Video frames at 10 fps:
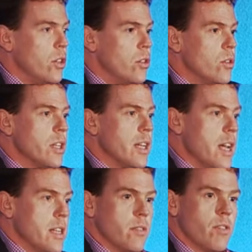you can
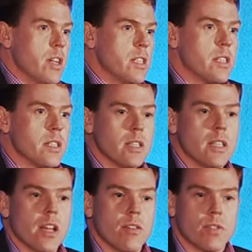get devices
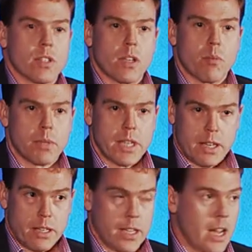today for sub
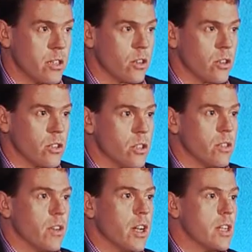$10 a
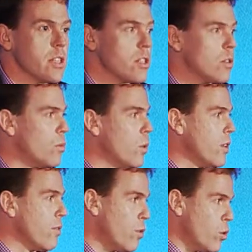device
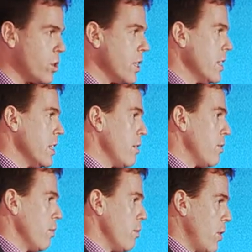with 14
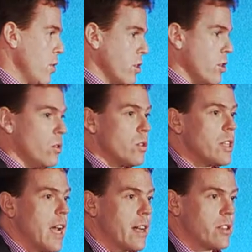different protocol
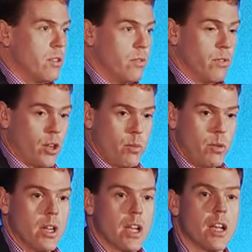stacks on for
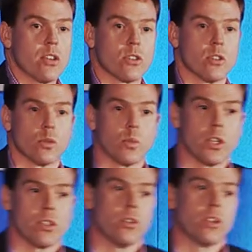communications,
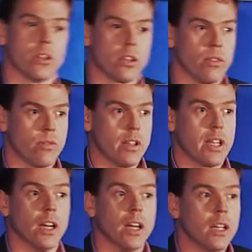which you can
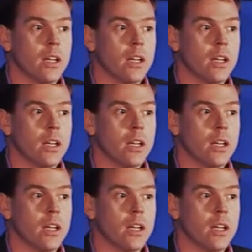configure